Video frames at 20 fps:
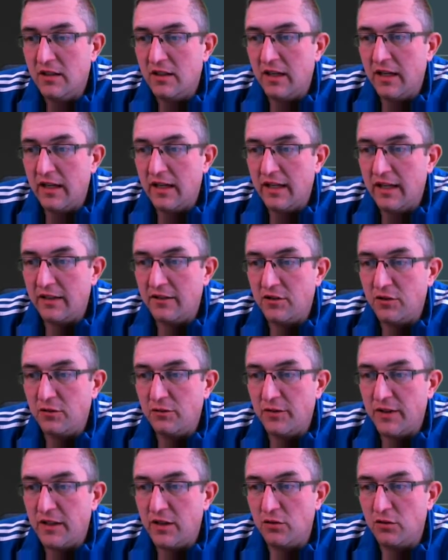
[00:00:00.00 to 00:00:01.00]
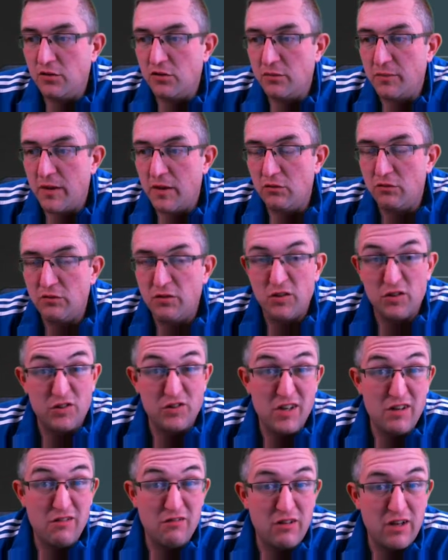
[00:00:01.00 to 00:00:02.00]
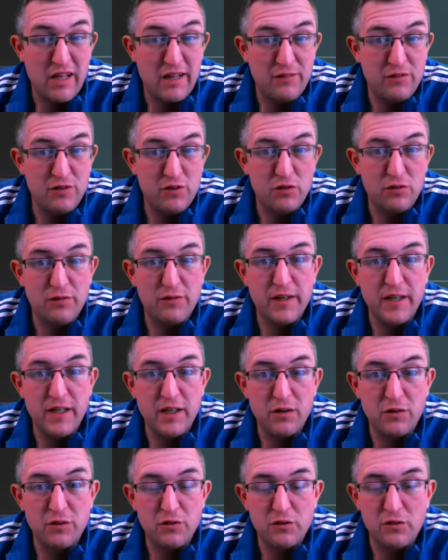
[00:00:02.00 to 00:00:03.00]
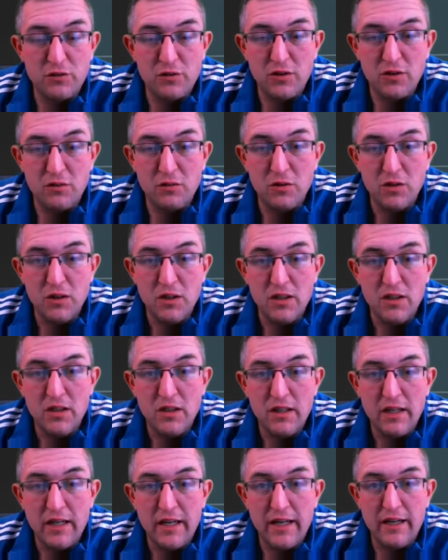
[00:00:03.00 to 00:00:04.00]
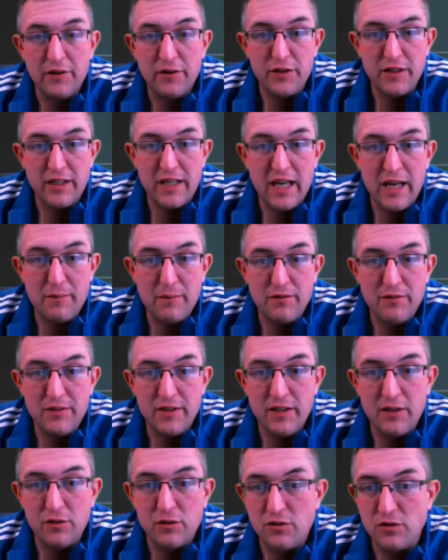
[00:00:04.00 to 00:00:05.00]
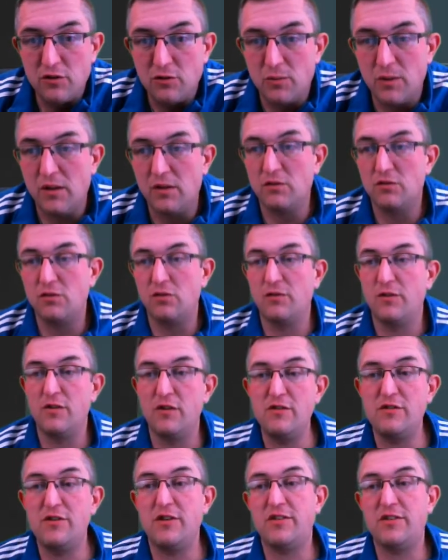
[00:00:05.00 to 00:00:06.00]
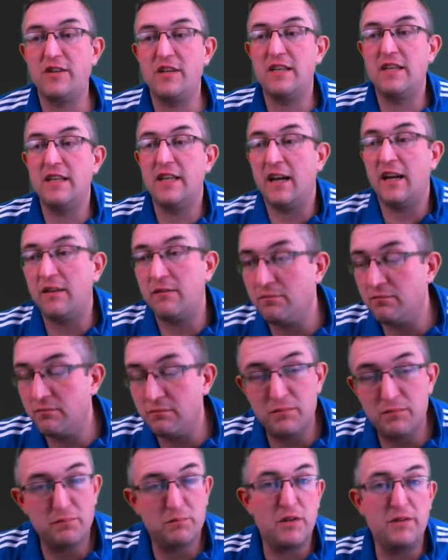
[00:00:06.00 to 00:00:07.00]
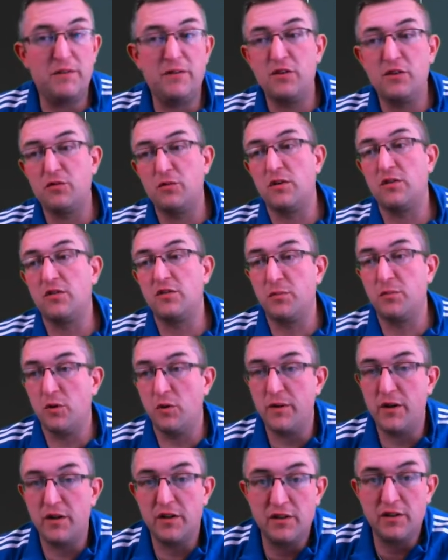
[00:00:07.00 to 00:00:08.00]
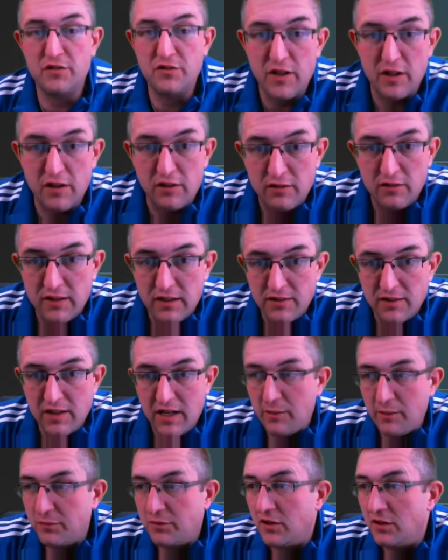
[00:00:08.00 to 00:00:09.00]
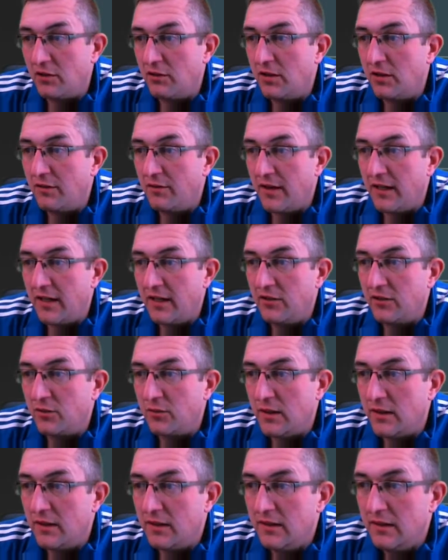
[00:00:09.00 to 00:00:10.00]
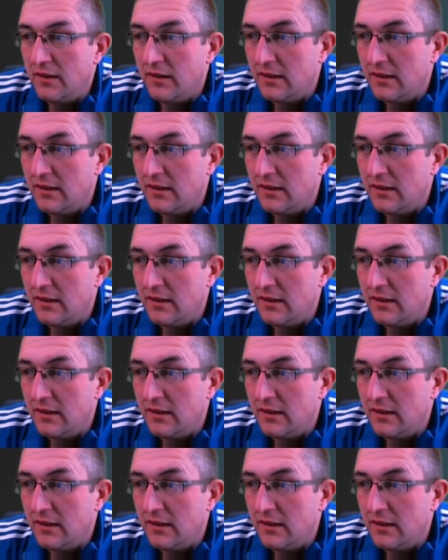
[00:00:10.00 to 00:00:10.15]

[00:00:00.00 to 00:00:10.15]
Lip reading: and I do videos about just general life stuff, and I also do other gaming videos as well. So if you're interested in that, but if you just want to support me on this channel, that's absolutely fine as well.